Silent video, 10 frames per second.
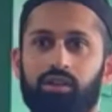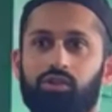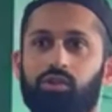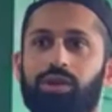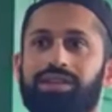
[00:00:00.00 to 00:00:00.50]

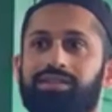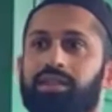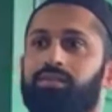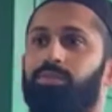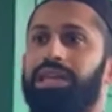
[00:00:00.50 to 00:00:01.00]
So he
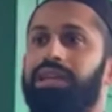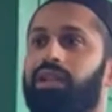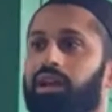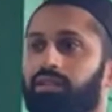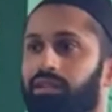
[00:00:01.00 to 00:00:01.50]
says, be
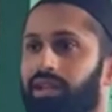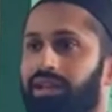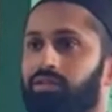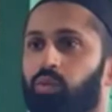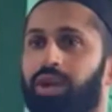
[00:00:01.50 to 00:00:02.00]
like the
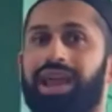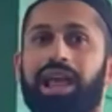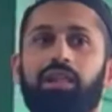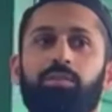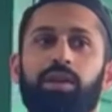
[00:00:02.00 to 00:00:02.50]
land when
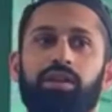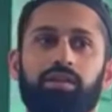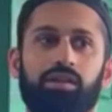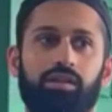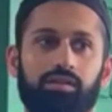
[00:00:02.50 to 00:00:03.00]
helping
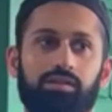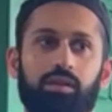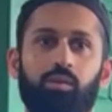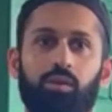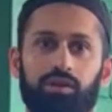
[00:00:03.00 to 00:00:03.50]

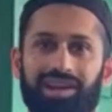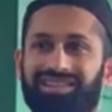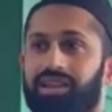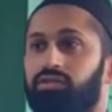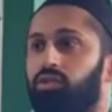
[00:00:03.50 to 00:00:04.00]
someone,
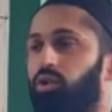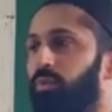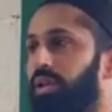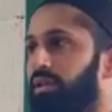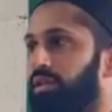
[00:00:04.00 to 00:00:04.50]
and that's
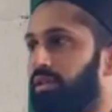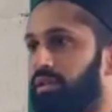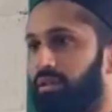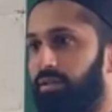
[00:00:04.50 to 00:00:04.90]
humility